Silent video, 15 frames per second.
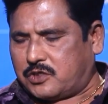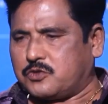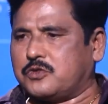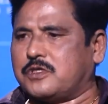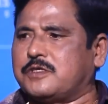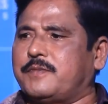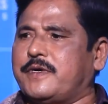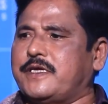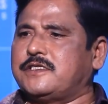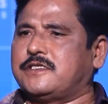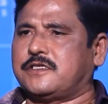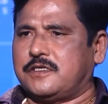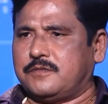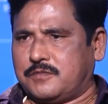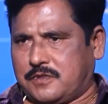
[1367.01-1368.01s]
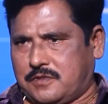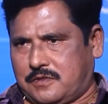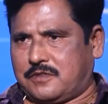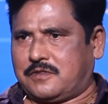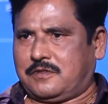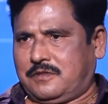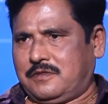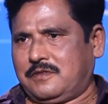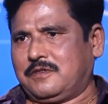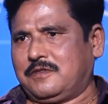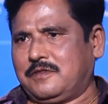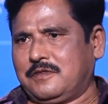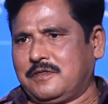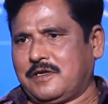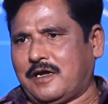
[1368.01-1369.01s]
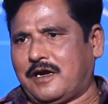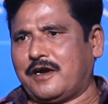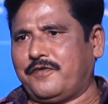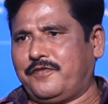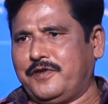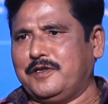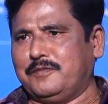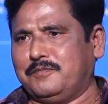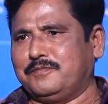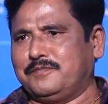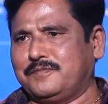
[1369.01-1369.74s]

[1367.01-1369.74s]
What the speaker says: to the mainstream Kannada film.